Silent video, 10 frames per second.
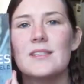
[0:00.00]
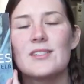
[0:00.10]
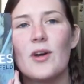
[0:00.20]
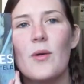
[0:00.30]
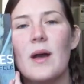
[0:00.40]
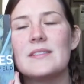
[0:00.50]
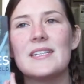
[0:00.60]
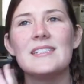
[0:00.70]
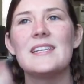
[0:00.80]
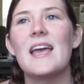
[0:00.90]
So
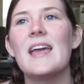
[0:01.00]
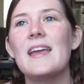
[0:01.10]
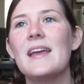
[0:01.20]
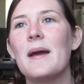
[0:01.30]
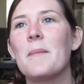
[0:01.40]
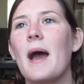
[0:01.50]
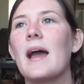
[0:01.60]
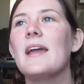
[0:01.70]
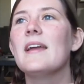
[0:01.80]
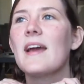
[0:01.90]
today
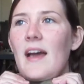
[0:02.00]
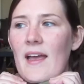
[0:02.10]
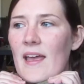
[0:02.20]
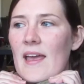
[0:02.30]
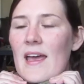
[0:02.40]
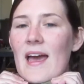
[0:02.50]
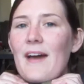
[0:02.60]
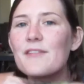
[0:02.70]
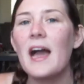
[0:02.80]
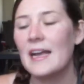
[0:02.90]
I
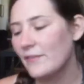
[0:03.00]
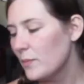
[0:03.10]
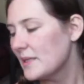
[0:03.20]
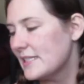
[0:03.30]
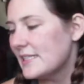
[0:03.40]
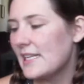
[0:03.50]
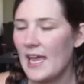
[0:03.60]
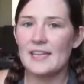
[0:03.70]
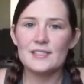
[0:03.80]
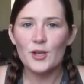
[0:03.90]
have kind of a busy
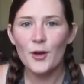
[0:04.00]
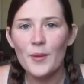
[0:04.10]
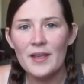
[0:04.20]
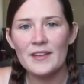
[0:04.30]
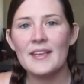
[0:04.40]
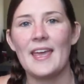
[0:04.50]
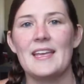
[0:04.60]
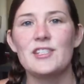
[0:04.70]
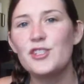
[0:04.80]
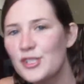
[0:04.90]
day. So in
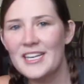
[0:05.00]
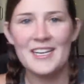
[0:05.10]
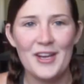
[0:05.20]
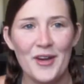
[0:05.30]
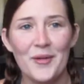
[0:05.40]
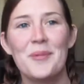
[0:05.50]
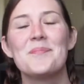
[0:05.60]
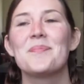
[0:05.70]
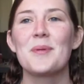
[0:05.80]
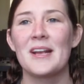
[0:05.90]
case you didn't know,
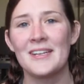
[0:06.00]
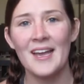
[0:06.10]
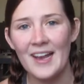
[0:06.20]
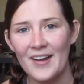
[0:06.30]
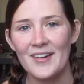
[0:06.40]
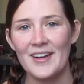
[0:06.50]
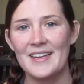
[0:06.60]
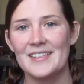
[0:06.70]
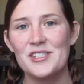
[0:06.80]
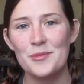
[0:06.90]
Brant and I are
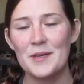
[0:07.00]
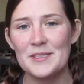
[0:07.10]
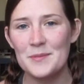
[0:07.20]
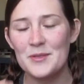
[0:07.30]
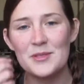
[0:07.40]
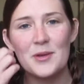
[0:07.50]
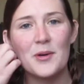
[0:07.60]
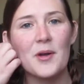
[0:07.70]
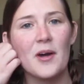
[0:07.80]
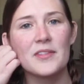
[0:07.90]
in a two-person
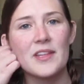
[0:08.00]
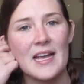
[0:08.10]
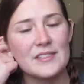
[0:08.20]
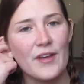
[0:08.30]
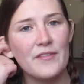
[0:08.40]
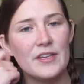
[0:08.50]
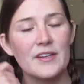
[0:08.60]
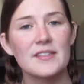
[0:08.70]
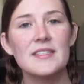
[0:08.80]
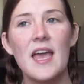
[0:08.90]
musical called The Last 5
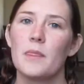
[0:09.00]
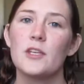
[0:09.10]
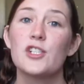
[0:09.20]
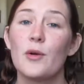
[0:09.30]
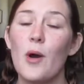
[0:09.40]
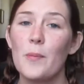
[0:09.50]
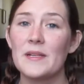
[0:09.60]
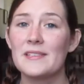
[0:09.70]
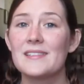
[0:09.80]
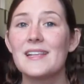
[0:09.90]
Years. The show
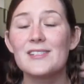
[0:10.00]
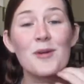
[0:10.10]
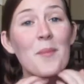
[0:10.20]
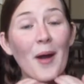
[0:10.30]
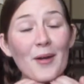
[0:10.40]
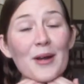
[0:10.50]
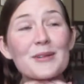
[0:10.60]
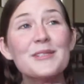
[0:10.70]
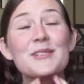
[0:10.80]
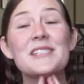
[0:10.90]
opens tomorrow, so